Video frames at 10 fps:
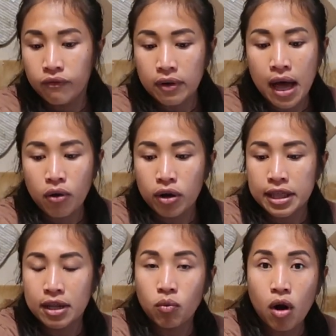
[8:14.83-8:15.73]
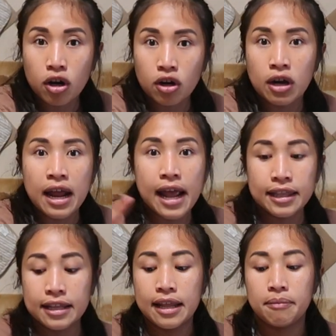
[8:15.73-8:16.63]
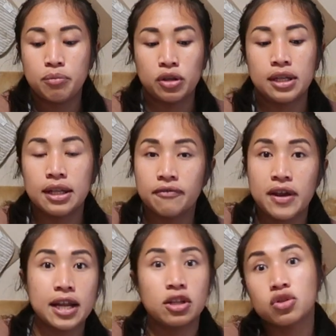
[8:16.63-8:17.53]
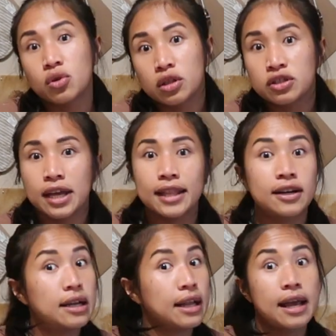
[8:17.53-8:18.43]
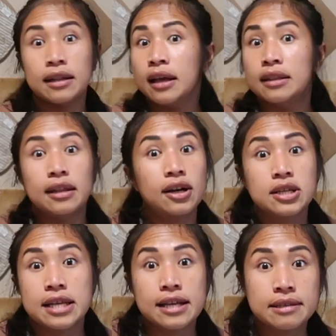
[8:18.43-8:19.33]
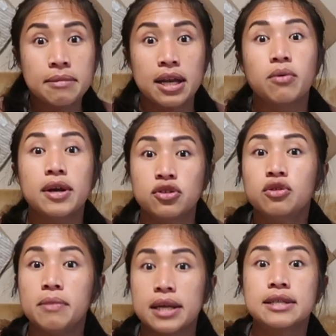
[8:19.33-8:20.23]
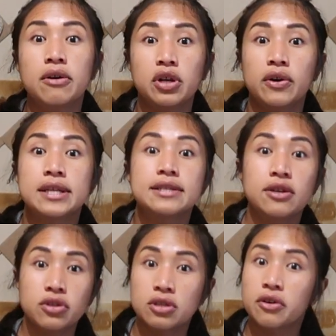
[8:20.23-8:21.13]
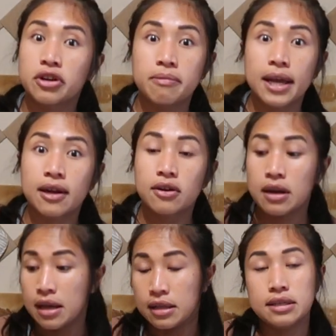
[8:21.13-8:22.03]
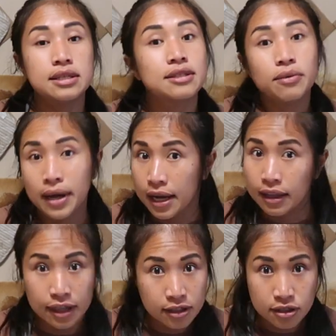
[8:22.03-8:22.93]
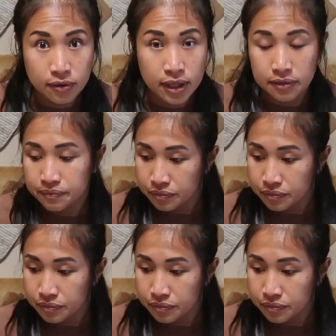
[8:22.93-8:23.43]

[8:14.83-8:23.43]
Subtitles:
flour and then water, and then they put the Levain and the salt together. Again, there is as many ways to make sourdough as there is sourdough baker. This is the way I like to do it.